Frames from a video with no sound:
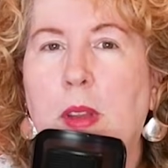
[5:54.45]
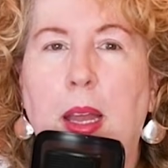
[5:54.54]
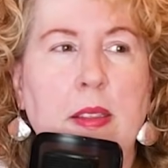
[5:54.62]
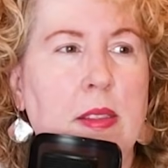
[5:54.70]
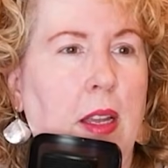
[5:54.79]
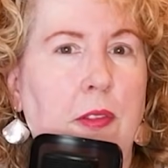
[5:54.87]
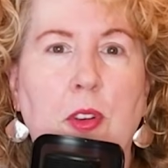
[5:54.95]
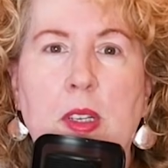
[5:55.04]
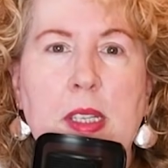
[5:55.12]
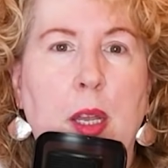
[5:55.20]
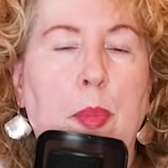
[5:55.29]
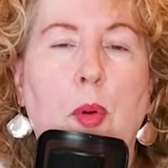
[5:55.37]
like say for
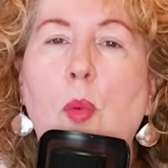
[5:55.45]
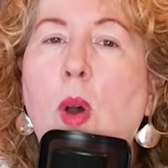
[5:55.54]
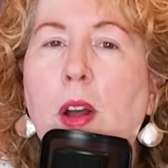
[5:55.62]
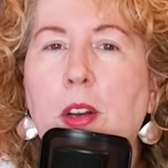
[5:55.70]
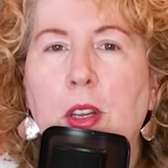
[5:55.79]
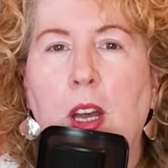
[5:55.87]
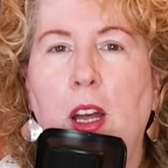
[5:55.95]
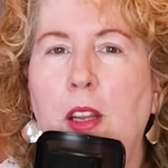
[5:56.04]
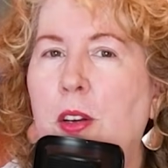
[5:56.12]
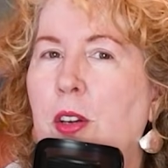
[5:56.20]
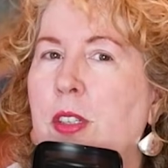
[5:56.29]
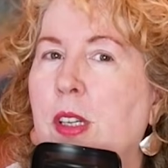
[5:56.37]
example
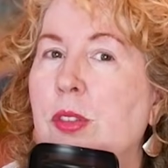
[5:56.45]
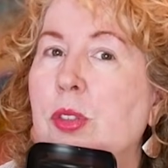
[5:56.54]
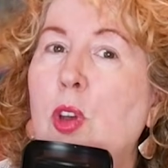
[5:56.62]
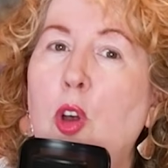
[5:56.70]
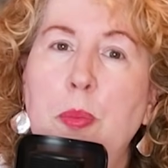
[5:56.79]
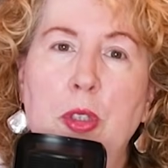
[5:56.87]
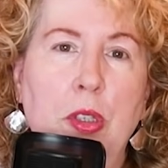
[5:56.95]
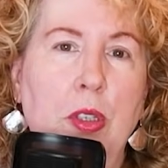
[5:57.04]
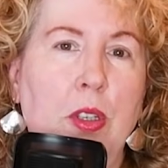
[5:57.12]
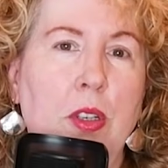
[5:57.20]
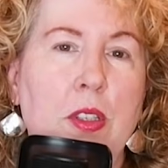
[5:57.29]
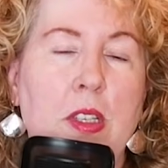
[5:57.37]
watercolors and
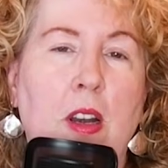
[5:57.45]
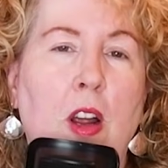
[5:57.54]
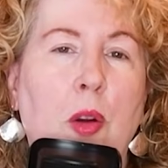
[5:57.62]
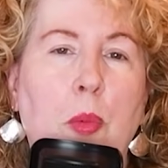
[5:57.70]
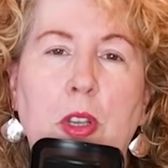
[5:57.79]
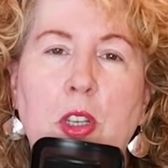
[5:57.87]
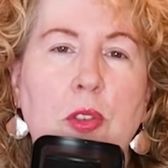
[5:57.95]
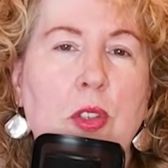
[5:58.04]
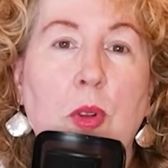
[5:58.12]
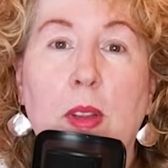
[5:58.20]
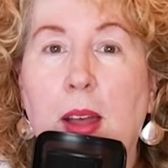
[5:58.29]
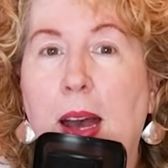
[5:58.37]
sculptures and artwork, you
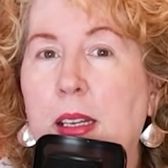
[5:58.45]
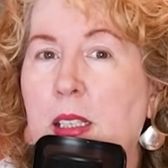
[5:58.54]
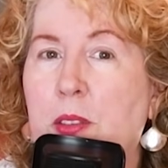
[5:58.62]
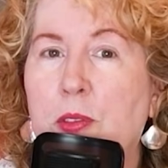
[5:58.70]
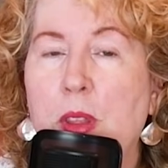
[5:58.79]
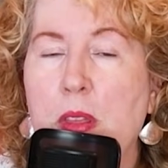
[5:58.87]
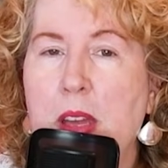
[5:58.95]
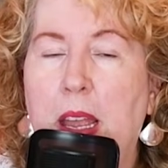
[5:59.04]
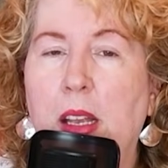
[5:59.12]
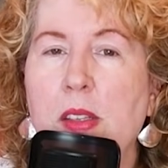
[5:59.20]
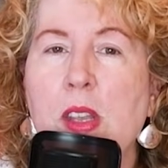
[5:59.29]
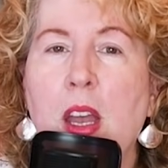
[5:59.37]
do a lot of different
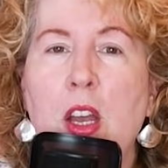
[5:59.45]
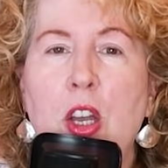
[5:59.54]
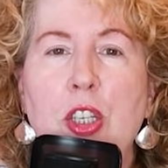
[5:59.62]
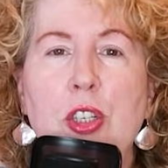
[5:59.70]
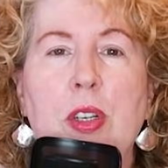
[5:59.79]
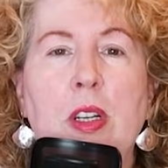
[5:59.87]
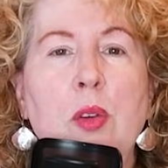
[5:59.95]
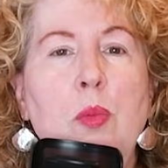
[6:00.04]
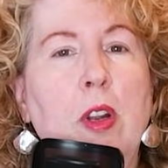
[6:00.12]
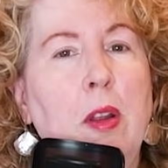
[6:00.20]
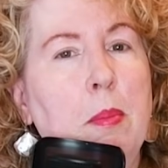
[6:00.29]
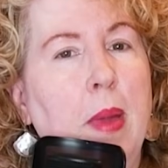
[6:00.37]
things, you're going to
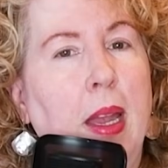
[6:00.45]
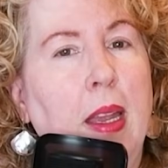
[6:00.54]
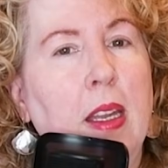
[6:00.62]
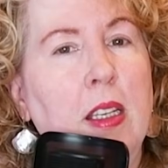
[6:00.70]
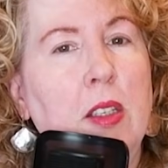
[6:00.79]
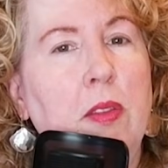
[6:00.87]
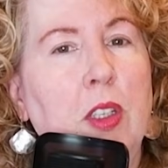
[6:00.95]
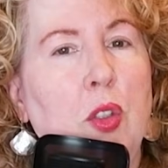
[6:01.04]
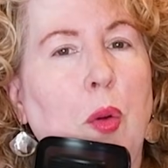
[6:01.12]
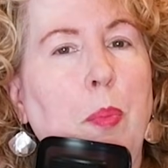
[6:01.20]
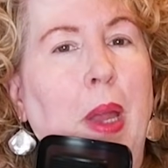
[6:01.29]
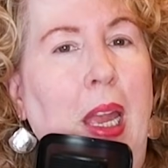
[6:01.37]
want to make
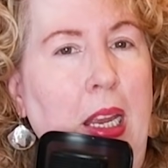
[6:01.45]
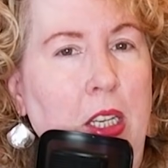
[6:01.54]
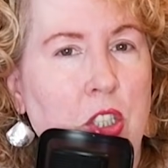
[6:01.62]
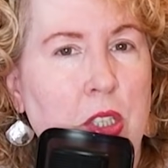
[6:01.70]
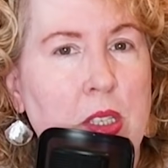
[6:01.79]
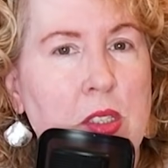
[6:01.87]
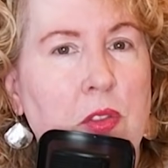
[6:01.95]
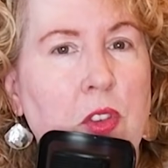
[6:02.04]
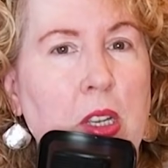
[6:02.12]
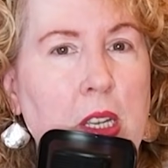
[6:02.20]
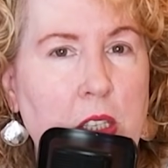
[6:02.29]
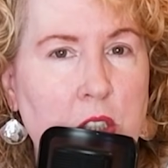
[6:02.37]
individual pages for
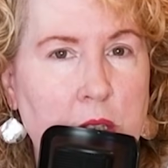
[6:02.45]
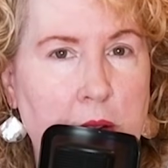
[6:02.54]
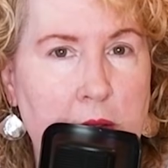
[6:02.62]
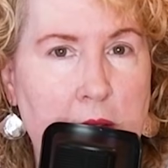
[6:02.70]
each of